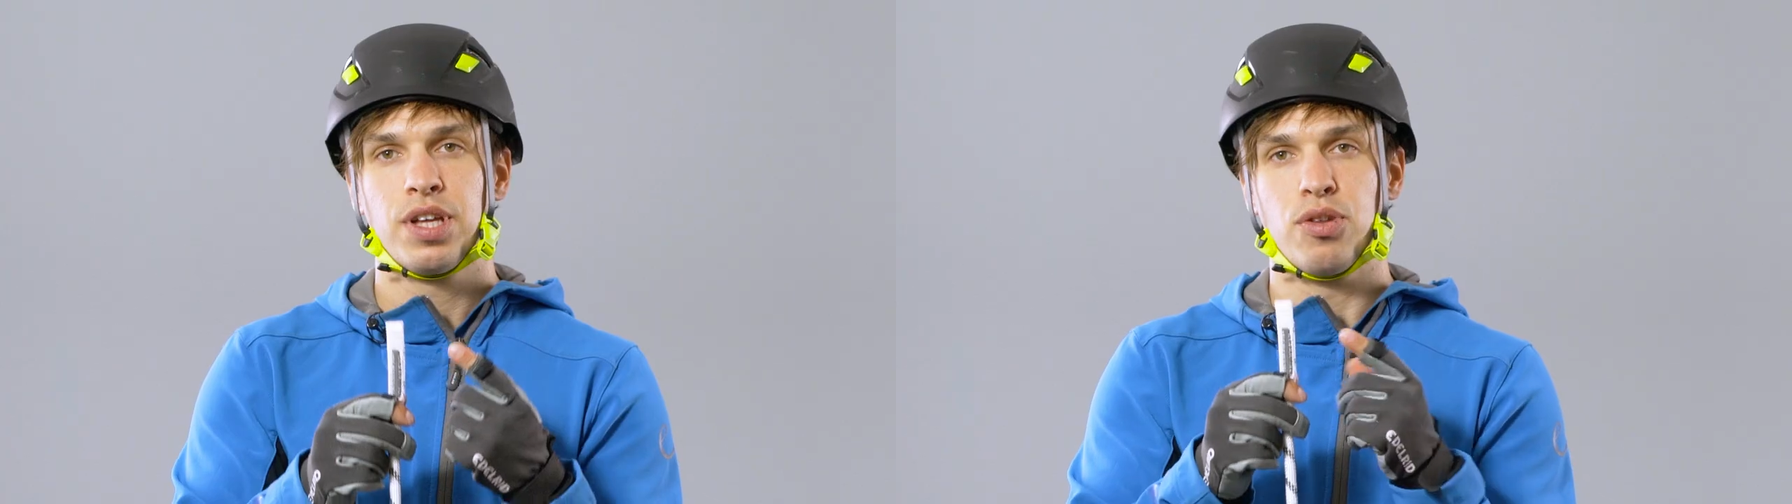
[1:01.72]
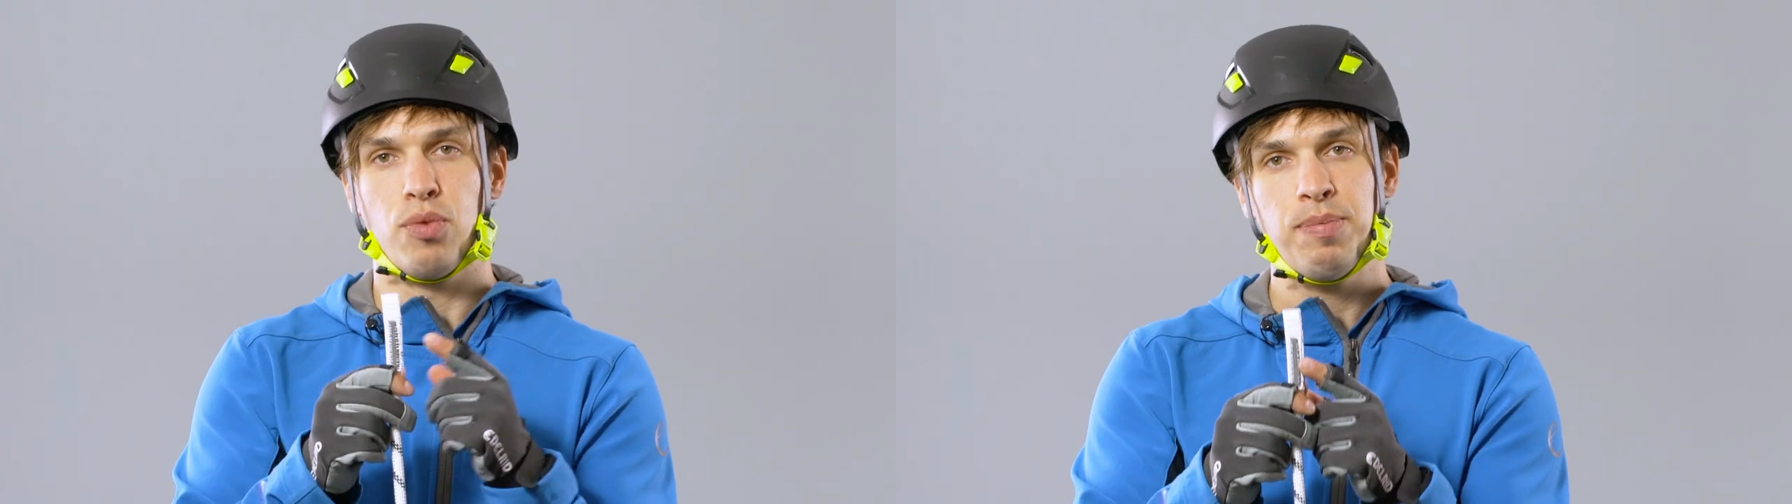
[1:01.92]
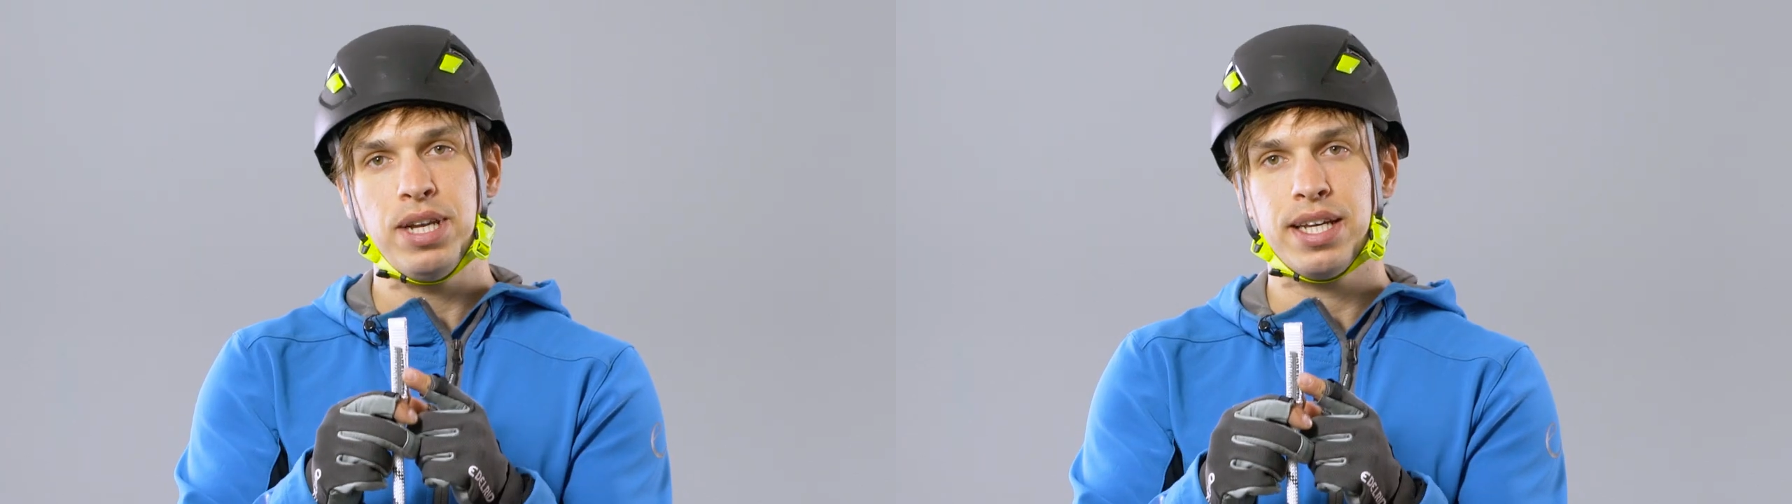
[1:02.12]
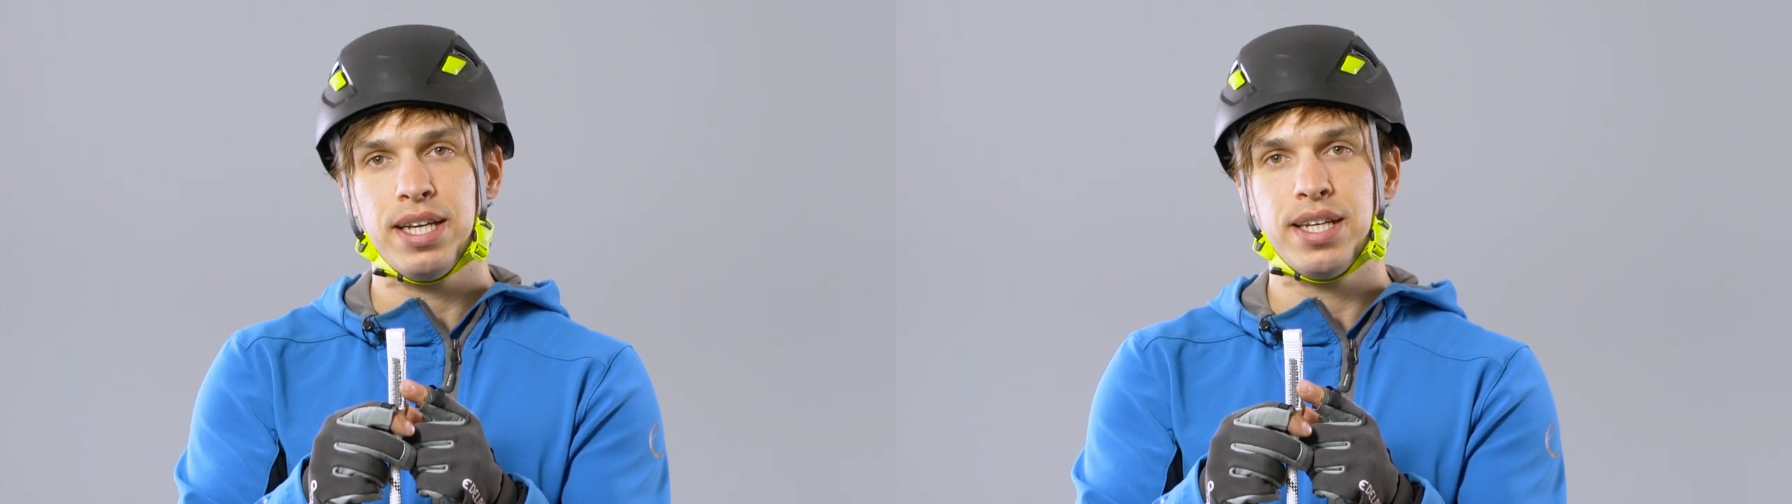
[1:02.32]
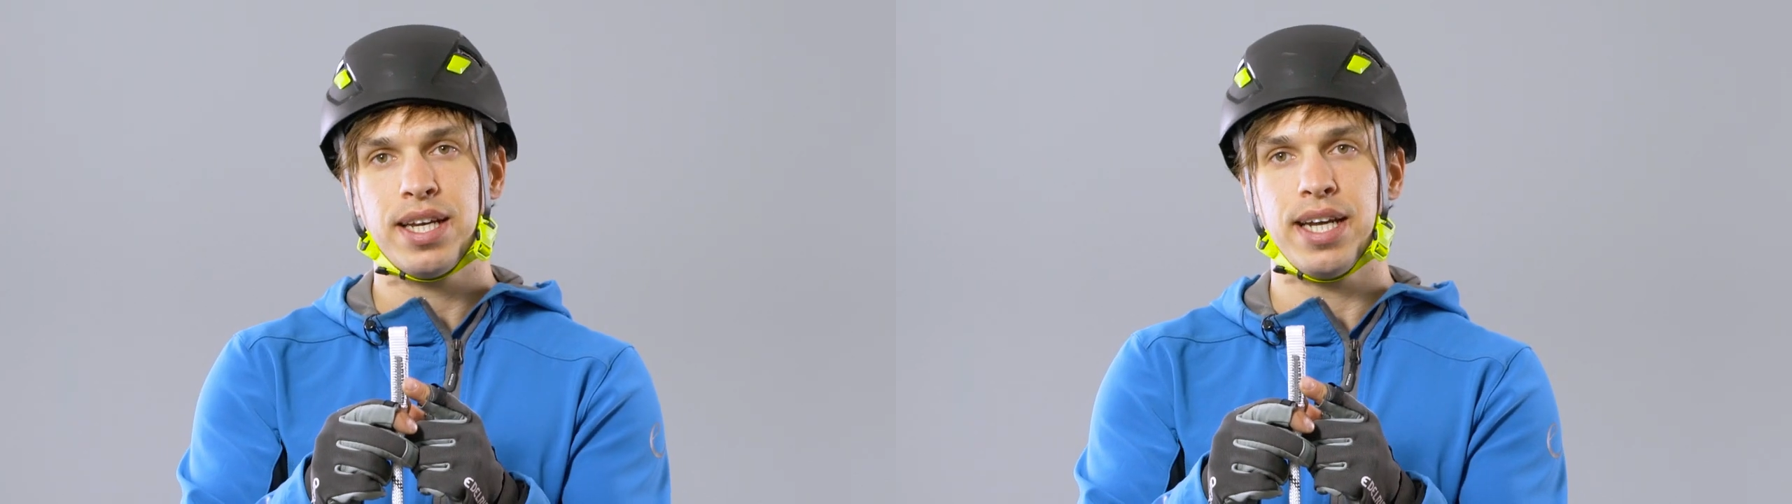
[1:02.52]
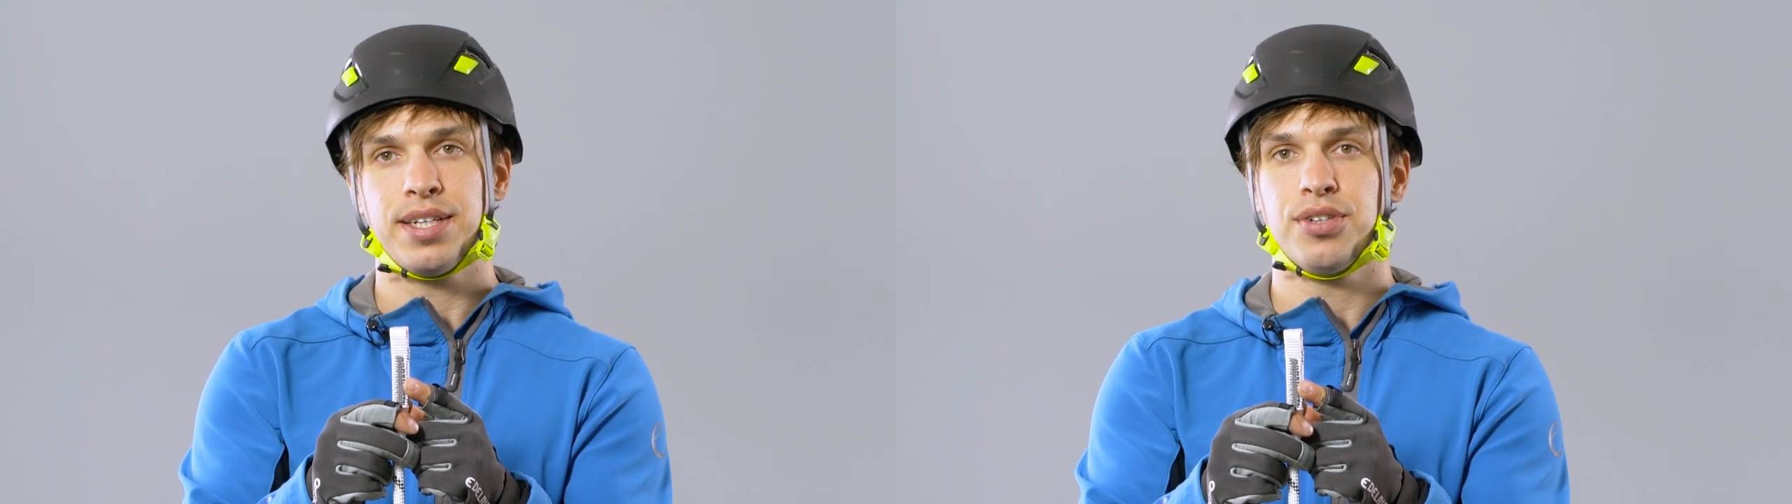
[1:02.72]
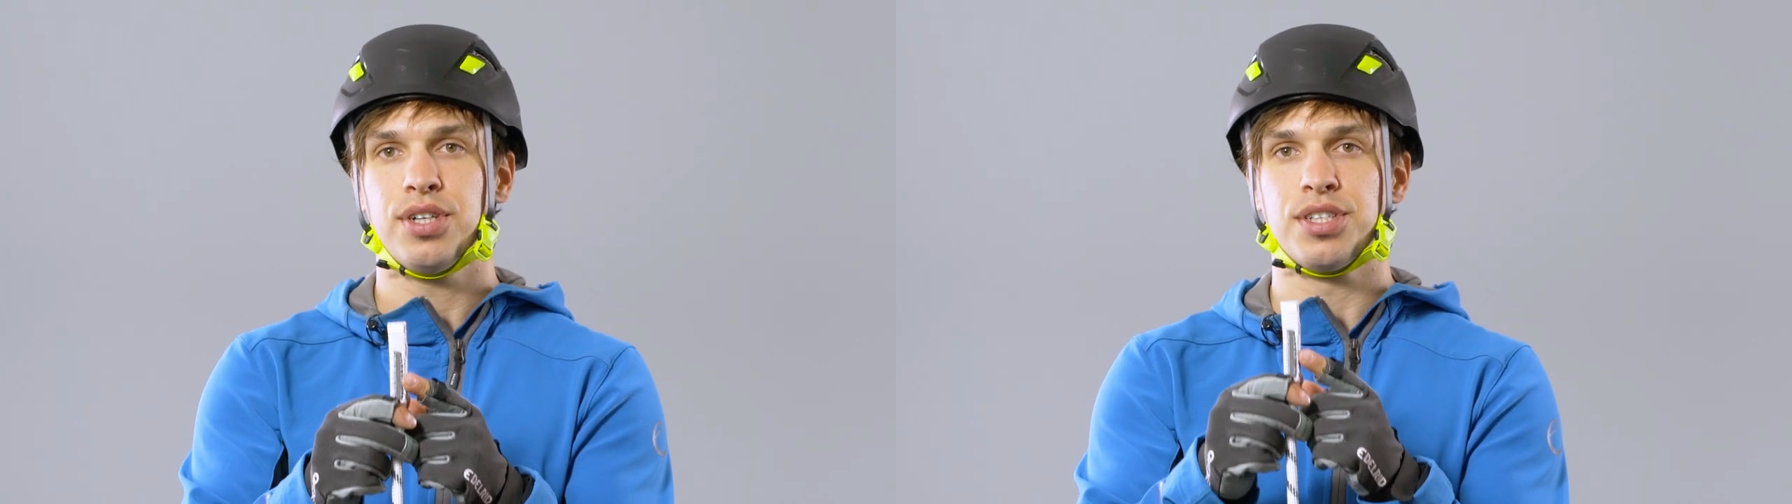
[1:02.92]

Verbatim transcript: The weblink indicator